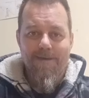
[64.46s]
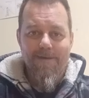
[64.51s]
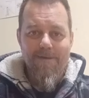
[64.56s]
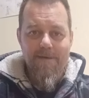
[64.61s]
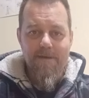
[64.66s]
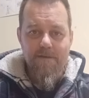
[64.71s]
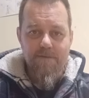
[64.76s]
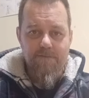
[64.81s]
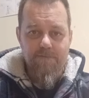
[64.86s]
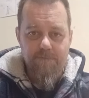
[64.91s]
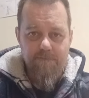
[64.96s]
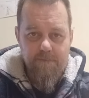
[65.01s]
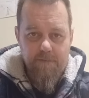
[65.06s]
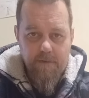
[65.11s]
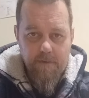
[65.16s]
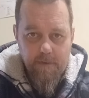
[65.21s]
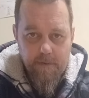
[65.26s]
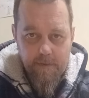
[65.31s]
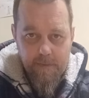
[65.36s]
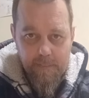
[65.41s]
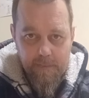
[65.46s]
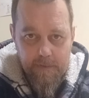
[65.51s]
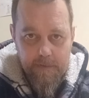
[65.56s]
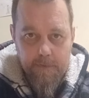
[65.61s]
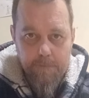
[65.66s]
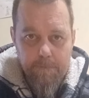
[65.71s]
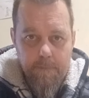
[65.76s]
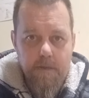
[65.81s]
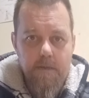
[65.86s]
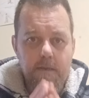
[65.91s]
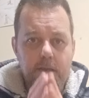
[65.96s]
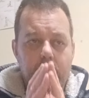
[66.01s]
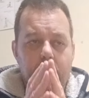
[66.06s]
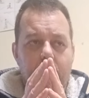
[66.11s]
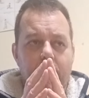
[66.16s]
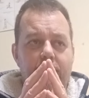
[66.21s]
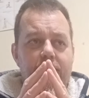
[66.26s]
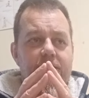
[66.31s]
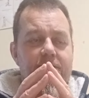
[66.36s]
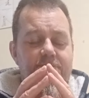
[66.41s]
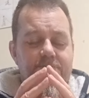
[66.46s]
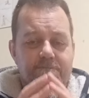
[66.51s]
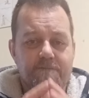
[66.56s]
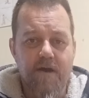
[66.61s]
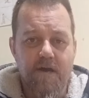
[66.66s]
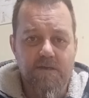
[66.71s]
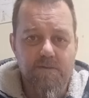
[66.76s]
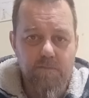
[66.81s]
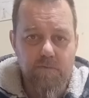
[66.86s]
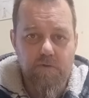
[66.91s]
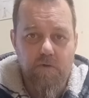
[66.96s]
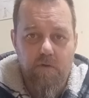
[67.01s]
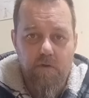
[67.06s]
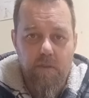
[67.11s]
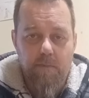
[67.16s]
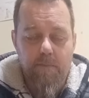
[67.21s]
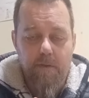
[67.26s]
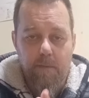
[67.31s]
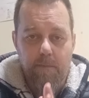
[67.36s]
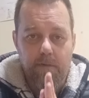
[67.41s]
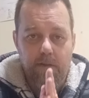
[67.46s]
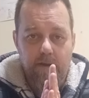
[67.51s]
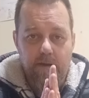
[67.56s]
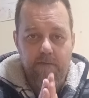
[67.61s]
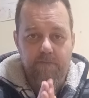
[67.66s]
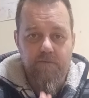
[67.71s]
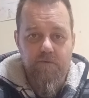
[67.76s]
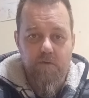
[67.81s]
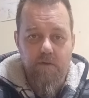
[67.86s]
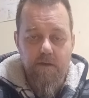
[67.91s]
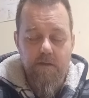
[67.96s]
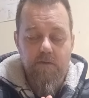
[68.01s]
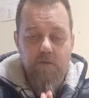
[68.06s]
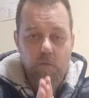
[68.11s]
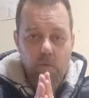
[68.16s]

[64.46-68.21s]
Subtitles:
if, like me and the vast majority of the people I've trained,